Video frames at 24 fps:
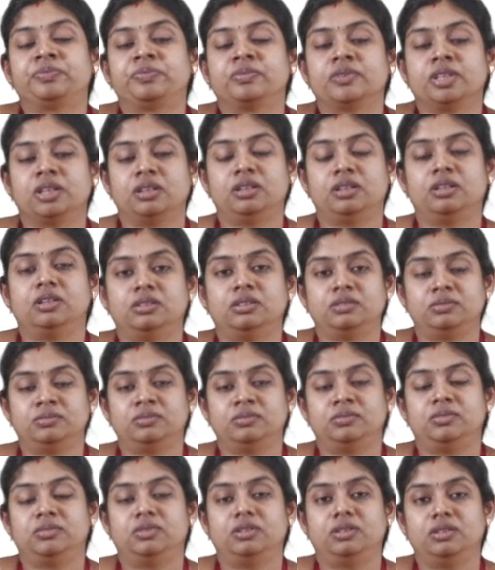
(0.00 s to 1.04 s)
um,
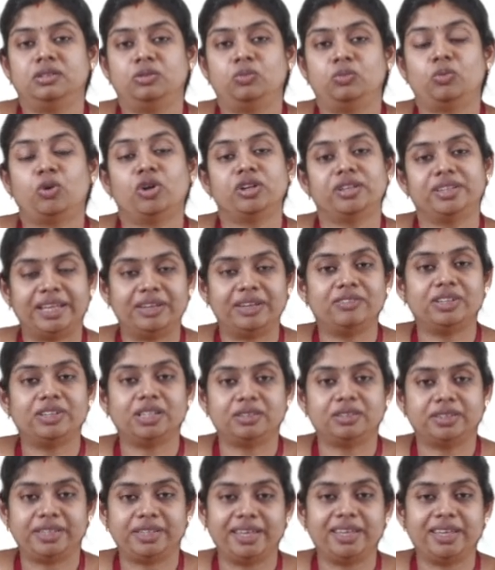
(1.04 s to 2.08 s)
what they will
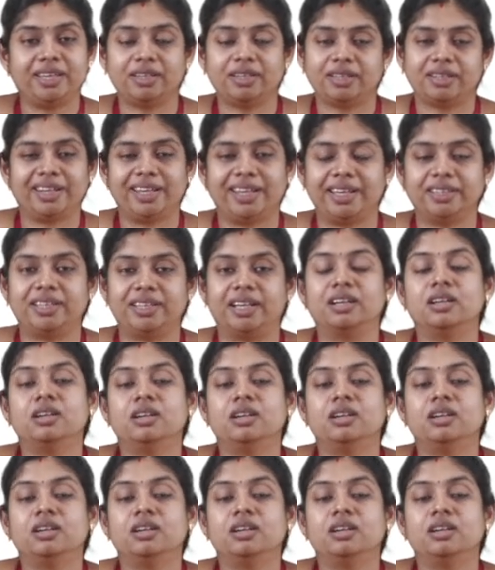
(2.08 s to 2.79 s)
think, like that.